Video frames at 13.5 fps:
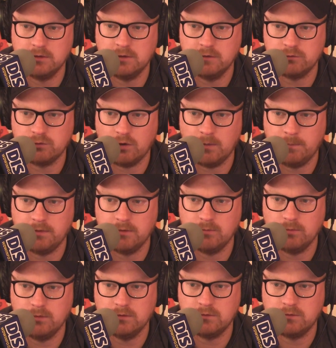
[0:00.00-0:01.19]
gift shop that
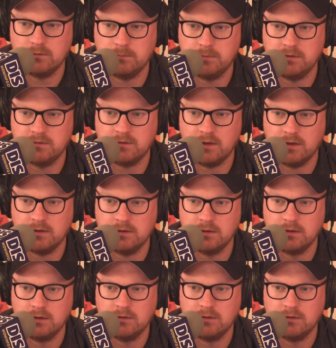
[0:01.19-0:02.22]
was beside